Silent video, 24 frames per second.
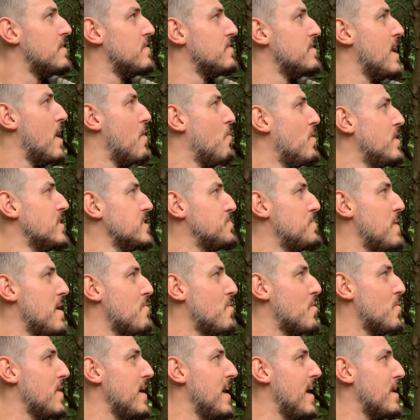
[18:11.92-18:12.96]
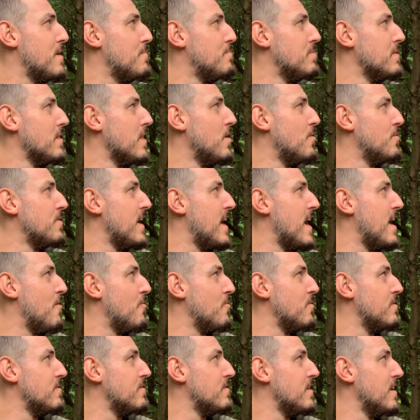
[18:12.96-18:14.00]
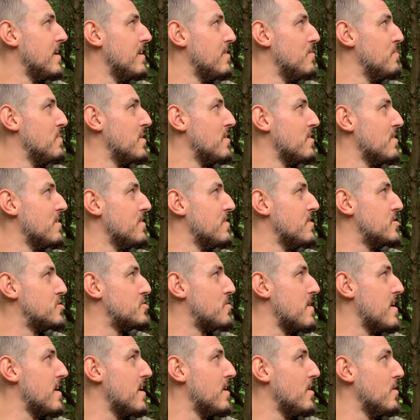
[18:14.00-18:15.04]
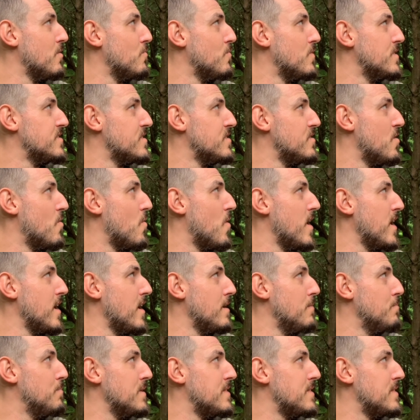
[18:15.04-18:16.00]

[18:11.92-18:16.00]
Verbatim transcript: That one spot where we had a blowdown in the middle of the trail was annoying,